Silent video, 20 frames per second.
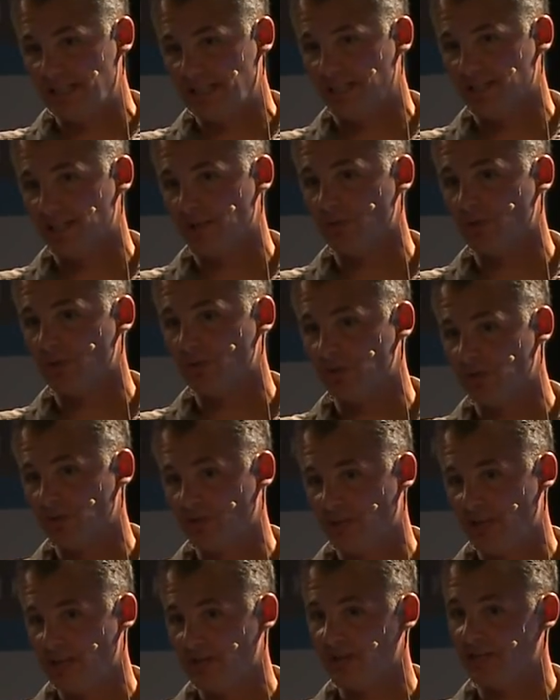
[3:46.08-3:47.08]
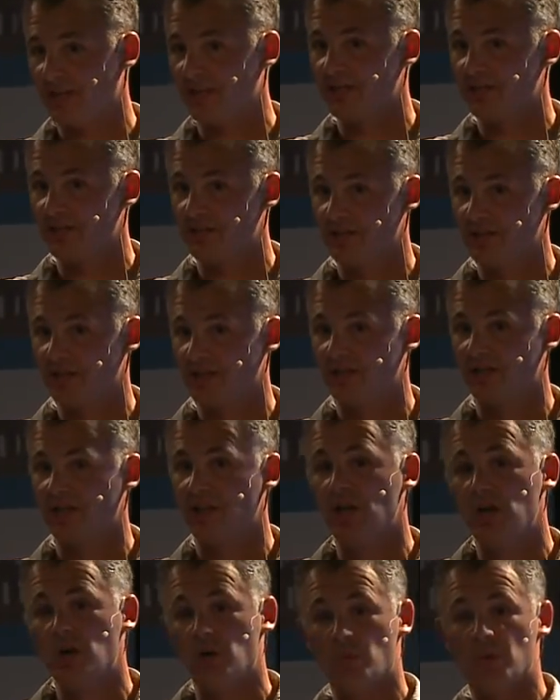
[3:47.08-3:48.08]
data that we were doing aggregations on
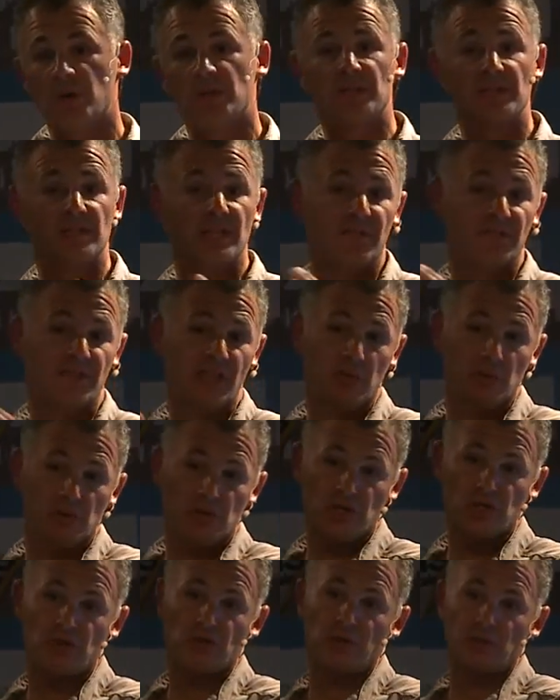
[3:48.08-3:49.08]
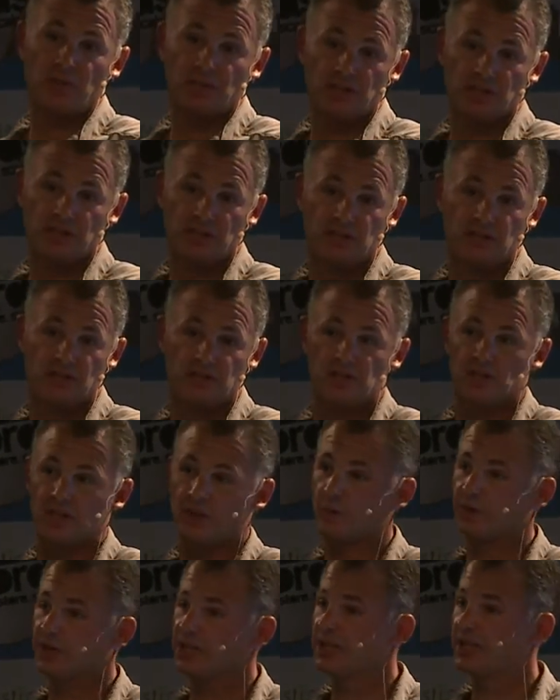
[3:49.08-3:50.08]
with stuff that was streaming. So
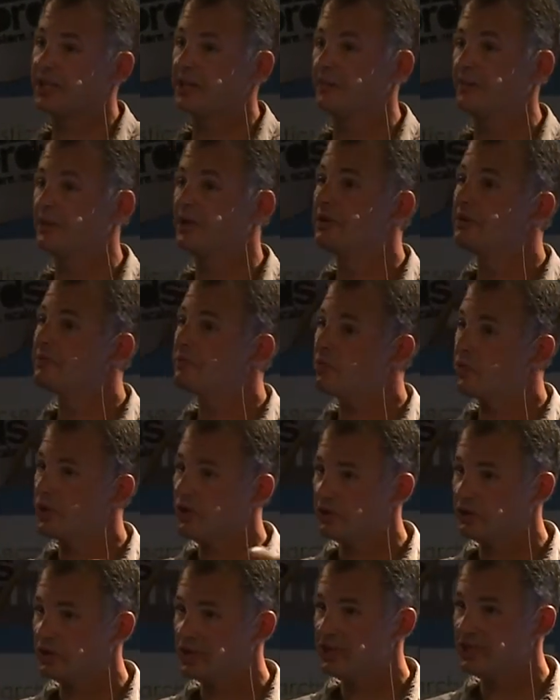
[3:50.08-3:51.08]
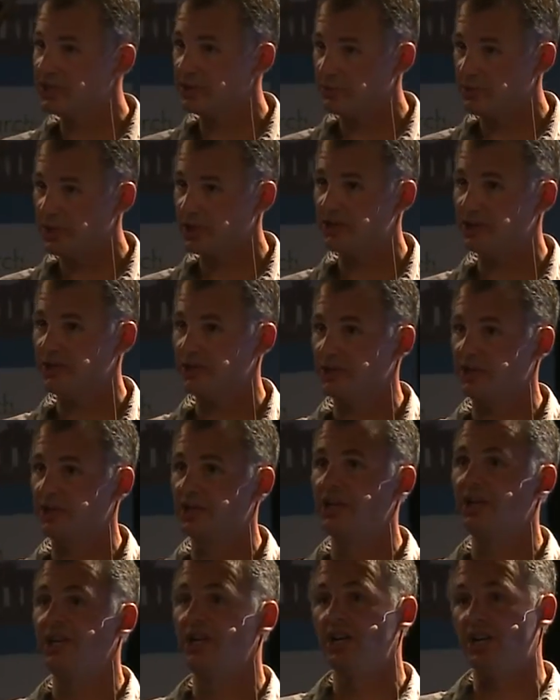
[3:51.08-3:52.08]
then we could get a more holistic picture
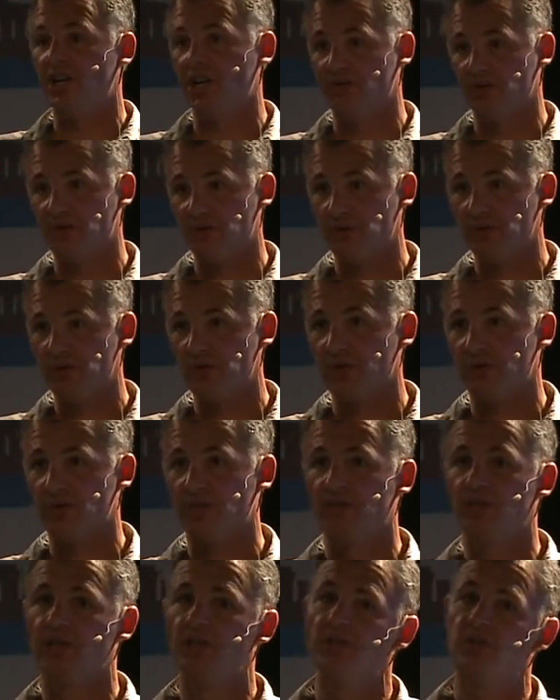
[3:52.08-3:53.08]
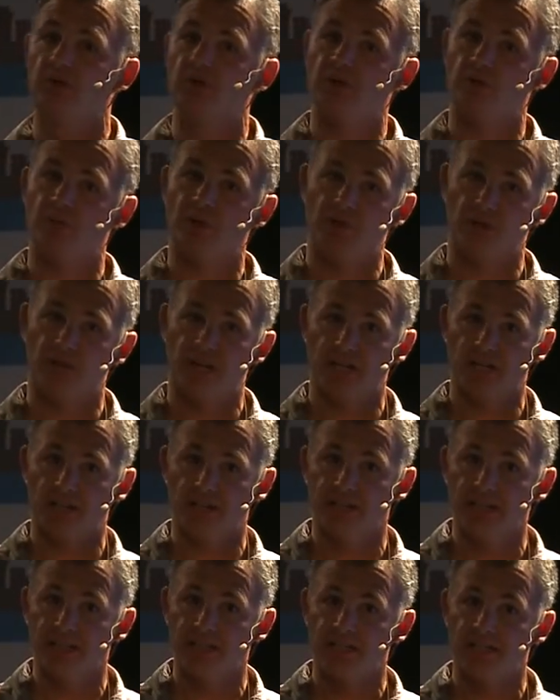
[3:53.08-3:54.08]
of a user, do some other
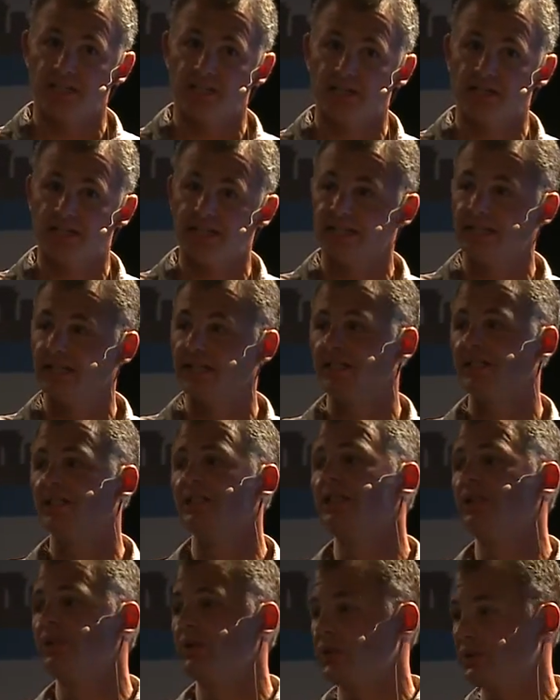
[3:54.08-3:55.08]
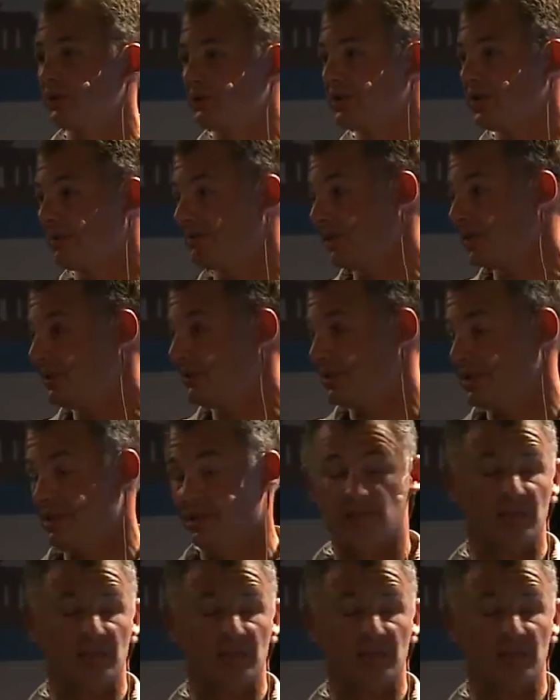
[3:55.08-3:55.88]
analytics on the data, or do something with